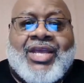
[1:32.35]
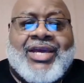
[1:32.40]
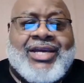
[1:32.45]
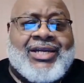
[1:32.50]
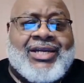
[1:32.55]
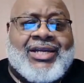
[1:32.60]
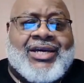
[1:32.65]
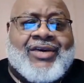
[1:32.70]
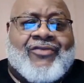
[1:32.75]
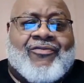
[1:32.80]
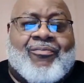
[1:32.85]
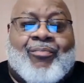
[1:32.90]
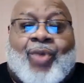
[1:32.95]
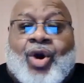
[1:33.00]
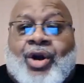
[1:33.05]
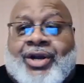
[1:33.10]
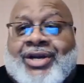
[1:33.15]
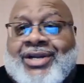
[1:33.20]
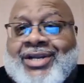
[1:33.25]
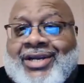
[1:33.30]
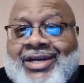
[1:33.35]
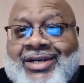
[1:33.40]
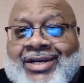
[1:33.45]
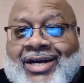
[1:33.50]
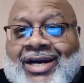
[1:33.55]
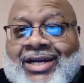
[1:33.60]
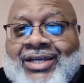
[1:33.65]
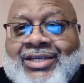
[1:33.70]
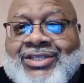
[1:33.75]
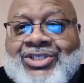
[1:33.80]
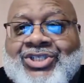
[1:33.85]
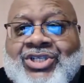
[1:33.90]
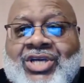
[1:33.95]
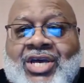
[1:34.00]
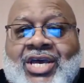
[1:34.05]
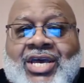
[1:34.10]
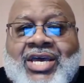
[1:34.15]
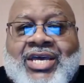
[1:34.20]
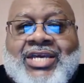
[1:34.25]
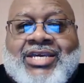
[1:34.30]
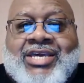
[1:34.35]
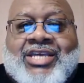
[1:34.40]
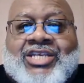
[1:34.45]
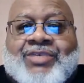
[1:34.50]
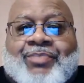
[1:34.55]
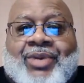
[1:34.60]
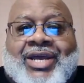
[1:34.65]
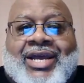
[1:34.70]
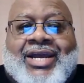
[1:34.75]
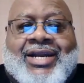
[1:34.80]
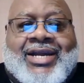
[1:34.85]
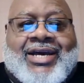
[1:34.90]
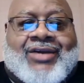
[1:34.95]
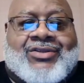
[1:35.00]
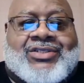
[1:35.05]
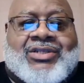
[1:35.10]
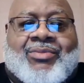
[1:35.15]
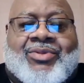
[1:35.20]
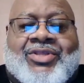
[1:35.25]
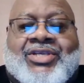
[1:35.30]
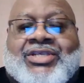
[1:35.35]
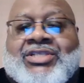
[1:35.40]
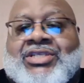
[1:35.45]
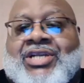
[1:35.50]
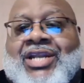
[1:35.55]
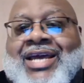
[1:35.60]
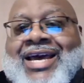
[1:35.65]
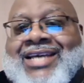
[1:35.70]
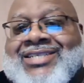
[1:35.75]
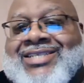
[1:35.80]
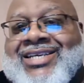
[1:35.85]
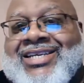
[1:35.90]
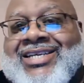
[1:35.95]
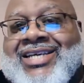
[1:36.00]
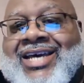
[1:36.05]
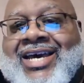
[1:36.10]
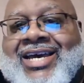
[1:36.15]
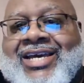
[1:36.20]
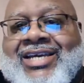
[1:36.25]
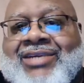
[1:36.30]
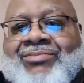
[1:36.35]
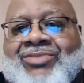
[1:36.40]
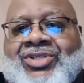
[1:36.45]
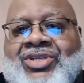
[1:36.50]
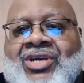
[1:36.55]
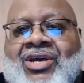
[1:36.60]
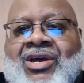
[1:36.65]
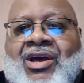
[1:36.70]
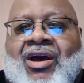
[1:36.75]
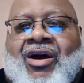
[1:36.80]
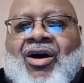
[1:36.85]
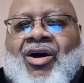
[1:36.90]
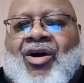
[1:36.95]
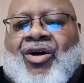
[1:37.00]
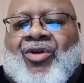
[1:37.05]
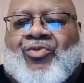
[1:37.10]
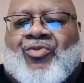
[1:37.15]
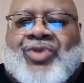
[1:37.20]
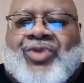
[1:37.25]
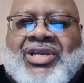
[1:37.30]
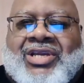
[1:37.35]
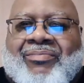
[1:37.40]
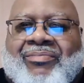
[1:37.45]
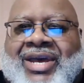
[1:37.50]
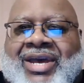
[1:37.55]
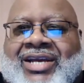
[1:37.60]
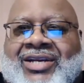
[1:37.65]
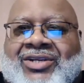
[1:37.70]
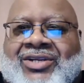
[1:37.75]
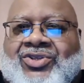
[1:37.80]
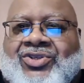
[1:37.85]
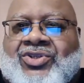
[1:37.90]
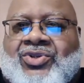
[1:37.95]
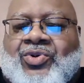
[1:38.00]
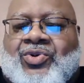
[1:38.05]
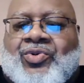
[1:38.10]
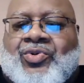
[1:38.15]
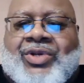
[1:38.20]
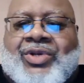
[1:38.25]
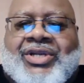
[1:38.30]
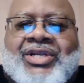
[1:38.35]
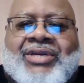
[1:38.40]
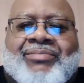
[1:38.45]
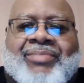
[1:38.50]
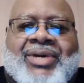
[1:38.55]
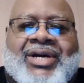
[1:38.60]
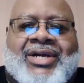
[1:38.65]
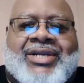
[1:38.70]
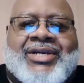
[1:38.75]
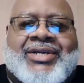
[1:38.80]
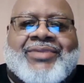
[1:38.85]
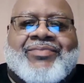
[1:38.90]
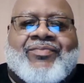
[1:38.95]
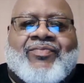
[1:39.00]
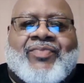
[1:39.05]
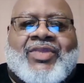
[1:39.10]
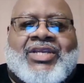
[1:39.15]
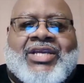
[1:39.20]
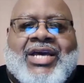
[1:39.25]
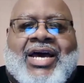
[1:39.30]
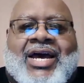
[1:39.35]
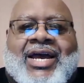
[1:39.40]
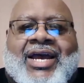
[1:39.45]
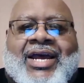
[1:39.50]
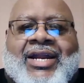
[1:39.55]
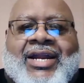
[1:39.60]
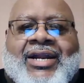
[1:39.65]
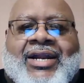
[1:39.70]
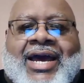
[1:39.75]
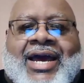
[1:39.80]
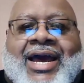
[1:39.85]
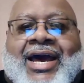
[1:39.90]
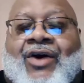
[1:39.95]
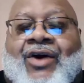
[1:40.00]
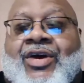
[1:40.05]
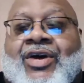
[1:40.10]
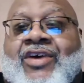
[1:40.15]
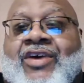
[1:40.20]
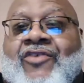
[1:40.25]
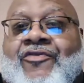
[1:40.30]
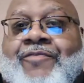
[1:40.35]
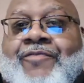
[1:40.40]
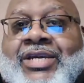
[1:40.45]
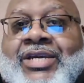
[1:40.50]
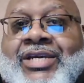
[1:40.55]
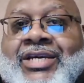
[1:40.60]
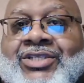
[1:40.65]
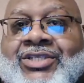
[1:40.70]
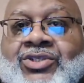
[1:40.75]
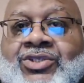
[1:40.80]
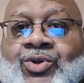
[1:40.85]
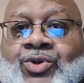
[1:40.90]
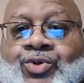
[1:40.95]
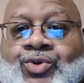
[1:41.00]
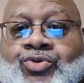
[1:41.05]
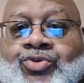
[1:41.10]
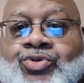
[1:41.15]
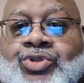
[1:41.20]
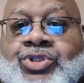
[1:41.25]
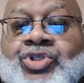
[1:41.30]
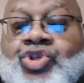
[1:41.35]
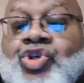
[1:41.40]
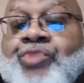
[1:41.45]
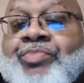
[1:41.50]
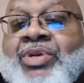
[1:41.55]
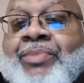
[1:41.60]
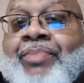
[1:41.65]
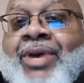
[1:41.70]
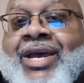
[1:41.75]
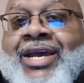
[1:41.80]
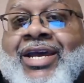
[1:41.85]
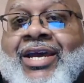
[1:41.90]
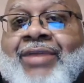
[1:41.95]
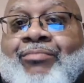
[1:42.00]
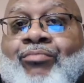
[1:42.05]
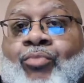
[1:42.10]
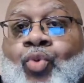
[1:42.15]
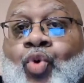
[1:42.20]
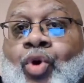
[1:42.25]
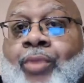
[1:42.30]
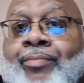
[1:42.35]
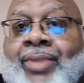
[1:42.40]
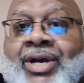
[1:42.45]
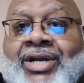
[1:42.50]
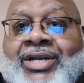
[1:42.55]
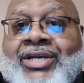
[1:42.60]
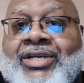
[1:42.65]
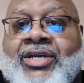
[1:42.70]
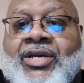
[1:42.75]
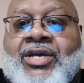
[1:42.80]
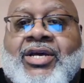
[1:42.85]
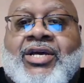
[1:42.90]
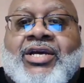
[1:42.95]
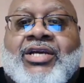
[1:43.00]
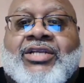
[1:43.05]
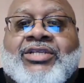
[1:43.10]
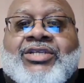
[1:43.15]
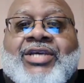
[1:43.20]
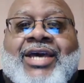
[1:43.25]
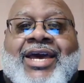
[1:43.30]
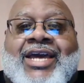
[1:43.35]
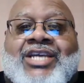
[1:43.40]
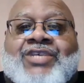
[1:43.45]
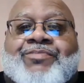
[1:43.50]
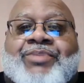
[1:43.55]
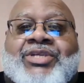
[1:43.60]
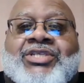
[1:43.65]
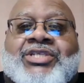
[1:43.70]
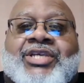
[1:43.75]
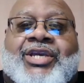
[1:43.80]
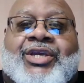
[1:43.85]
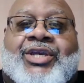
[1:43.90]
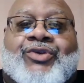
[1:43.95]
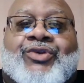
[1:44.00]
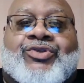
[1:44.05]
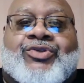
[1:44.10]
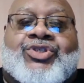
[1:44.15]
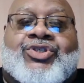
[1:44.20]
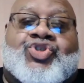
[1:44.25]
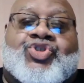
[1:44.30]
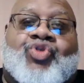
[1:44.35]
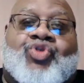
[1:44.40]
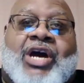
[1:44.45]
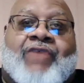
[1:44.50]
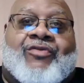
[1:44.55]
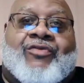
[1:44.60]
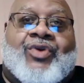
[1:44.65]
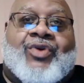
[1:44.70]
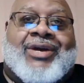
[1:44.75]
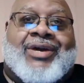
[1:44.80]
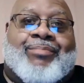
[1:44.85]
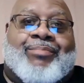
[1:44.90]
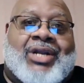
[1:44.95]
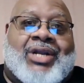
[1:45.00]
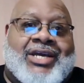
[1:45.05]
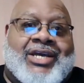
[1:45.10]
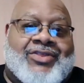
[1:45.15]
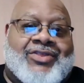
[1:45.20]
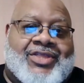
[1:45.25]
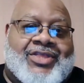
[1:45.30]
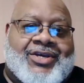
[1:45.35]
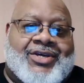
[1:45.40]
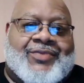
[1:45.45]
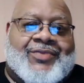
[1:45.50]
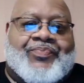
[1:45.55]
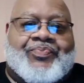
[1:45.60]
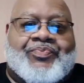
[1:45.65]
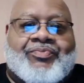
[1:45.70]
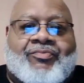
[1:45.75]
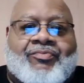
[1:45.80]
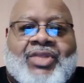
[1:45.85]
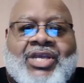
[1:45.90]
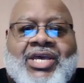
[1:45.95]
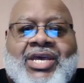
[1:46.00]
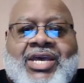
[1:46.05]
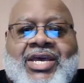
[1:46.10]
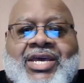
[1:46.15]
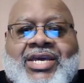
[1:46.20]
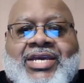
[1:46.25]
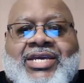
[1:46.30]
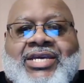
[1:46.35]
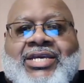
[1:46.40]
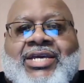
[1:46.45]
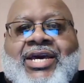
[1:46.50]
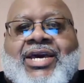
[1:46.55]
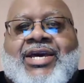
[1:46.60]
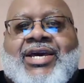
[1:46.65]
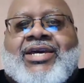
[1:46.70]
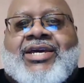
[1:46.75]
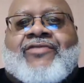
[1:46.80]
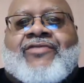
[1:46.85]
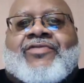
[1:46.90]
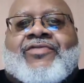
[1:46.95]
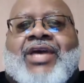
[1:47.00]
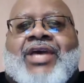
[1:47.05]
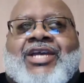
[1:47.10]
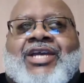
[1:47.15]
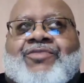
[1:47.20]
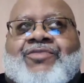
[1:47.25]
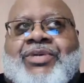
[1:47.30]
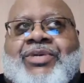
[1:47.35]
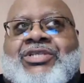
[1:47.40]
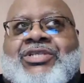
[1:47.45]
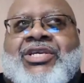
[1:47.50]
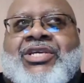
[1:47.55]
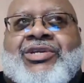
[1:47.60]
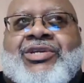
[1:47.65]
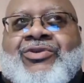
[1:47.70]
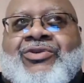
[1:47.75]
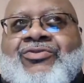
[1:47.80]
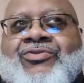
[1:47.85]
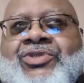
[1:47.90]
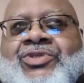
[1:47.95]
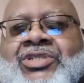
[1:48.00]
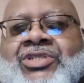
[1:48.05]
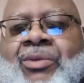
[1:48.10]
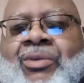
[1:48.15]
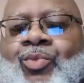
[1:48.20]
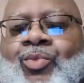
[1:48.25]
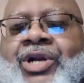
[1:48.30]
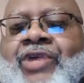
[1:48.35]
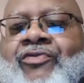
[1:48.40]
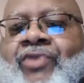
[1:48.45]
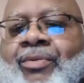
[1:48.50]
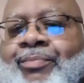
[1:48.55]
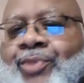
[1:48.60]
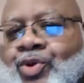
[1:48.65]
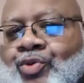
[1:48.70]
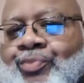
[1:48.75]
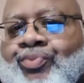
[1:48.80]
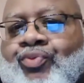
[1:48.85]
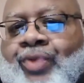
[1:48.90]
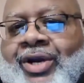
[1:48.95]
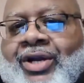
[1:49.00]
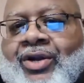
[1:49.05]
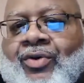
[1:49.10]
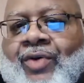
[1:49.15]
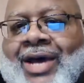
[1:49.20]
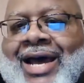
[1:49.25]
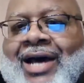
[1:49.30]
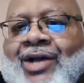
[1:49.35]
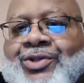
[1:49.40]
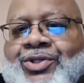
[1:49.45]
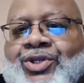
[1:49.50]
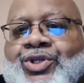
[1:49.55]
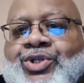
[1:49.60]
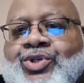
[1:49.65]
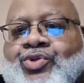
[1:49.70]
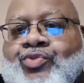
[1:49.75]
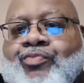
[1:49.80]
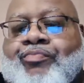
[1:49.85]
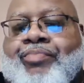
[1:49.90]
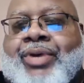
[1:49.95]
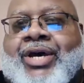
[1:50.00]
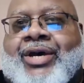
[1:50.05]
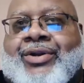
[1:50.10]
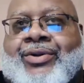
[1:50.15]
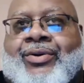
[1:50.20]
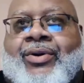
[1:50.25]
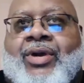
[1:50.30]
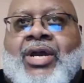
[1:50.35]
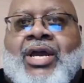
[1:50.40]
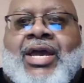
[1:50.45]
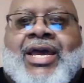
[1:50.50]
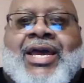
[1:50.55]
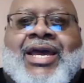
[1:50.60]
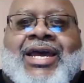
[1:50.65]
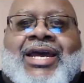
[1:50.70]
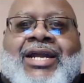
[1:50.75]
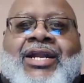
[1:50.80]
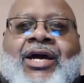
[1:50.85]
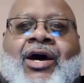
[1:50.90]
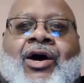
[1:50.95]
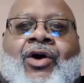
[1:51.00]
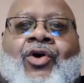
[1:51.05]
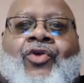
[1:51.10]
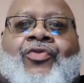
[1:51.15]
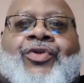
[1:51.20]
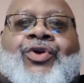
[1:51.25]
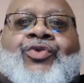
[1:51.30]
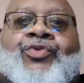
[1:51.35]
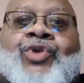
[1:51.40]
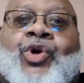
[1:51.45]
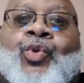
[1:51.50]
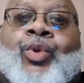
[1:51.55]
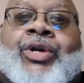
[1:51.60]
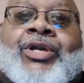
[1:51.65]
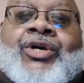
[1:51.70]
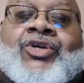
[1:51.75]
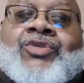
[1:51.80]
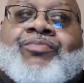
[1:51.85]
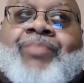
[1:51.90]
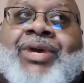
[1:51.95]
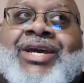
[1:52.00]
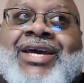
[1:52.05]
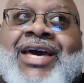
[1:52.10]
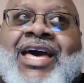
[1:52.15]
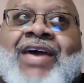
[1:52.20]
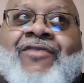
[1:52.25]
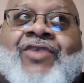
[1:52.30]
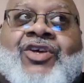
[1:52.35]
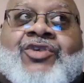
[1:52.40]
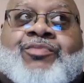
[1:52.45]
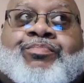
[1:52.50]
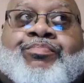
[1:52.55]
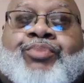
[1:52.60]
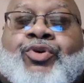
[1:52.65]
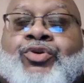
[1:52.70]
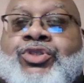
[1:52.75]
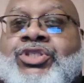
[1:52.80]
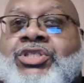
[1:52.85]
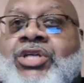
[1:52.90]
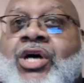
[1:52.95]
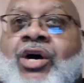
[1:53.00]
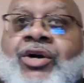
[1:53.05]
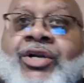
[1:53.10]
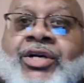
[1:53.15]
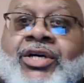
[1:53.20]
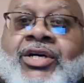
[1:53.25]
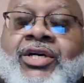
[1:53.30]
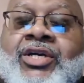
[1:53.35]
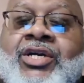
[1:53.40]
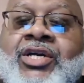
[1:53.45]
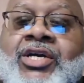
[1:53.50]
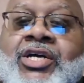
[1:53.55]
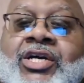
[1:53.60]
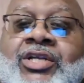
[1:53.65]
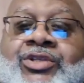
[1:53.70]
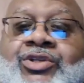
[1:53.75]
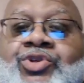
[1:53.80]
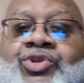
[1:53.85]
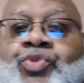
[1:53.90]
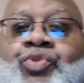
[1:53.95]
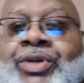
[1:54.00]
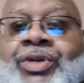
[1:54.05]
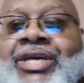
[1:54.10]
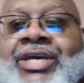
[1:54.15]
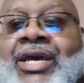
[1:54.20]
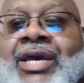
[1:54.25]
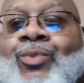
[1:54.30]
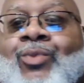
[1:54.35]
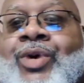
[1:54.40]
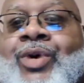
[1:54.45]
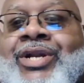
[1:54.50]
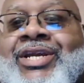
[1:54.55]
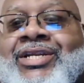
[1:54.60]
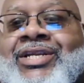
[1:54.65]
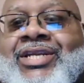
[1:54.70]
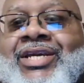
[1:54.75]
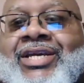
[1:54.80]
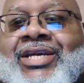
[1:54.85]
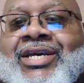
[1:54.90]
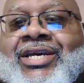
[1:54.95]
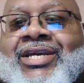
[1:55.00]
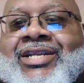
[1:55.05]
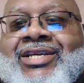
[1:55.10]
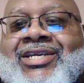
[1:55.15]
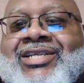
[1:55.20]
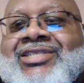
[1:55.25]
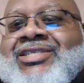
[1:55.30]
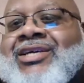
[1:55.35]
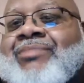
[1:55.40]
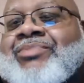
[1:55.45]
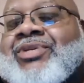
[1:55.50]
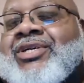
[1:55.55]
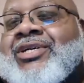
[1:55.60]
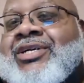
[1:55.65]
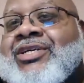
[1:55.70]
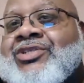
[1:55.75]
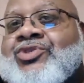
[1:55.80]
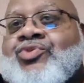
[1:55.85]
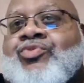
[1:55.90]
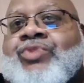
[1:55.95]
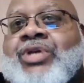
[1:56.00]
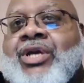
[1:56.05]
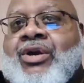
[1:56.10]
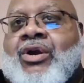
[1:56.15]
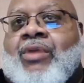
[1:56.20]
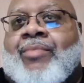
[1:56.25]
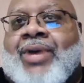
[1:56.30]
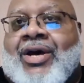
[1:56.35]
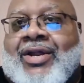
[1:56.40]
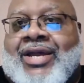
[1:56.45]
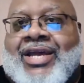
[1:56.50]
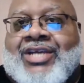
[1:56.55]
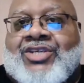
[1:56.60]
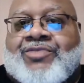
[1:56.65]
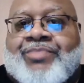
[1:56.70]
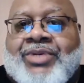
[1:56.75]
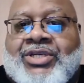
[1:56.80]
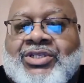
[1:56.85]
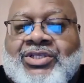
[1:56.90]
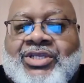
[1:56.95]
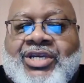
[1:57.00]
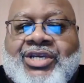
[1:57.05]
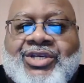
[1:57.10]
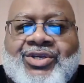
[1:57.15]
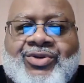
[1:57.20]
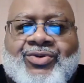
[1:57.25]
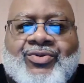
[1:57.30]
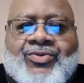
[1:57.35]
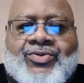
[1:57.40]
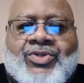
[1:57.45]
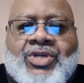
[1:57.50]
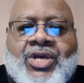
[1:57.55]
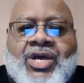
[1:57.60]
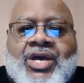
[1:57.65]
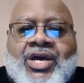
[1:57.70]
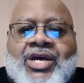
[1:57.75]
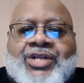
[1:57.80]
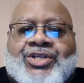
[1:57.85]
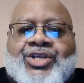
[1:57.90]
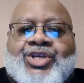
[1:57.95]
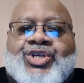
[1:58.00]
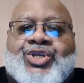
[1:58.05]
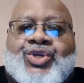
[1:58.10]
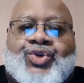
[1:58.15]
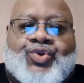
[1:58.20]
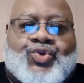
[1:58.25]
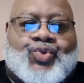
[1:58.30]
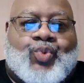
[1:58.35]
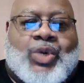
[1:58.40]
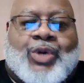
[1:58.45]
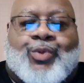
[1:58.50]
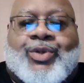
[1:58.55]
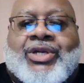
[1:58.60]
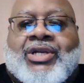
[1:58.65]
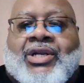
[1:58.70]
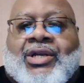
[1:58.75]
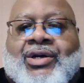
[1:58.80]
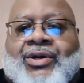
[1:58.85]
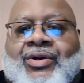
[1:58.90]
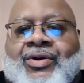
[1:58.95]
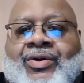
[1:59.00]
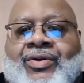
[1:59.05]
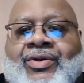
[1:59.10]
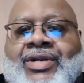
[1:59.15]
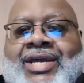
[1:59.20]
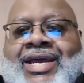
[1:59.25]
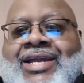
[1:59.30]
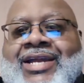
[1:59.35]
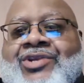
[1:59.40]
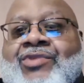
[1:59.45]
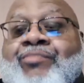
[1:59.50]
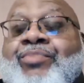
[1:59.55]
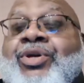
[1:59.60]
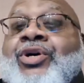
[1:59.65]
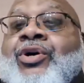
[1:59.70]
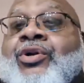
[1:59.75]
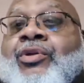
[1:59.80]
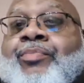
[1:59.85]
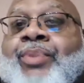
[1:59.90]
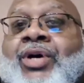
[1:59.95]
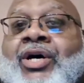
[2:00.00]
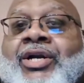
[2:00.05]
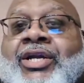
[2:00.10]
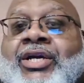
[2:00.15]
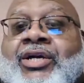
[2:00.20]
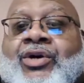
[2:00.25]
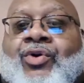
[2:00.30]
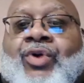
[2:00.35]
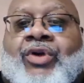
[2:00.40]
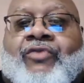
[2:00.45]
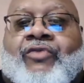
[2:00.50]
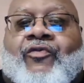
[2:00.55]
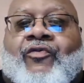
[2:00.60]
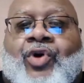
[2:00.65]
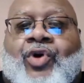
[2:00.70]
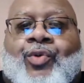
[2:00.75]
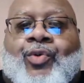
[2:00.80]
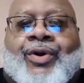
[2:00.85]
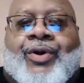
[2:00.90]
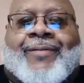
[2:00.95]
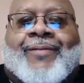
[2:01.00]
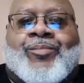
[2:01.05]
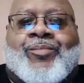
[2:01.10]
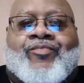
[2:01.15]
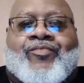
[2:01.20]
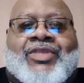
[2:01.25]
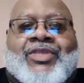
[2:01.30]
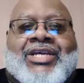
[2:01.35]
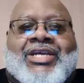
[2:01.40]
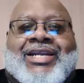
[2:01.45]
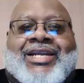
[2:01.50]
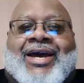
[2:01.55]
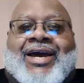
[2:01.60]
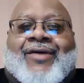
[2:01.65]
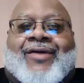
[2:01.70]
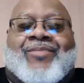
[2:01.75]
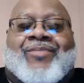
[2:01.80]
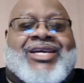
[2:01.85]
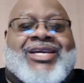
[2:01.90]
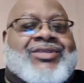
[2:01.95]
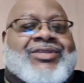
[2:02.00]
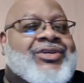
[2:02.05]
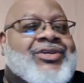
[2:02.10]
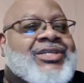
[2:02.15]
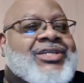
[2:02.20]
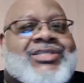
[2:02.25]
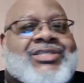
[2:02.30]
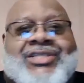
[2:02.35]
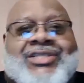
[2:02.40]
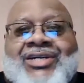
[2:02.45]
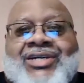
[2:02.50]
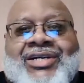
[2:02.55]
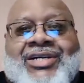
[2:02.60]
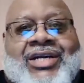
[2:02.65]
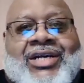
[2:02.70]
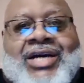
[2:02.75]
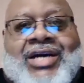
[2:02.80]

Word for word: He left marketing knowledge. He explained how some of these classic games aren't really making the school any money and how F B S schools could be paying more money to H B C Us to travel and play them. He gave H B C Us somewhat of a blueprint on how to do better. And although no one else may have his persona to duplicate what he did, it's up to us who care about H B C Us to use what we learned and to build upon it going forward. Now, he took his son to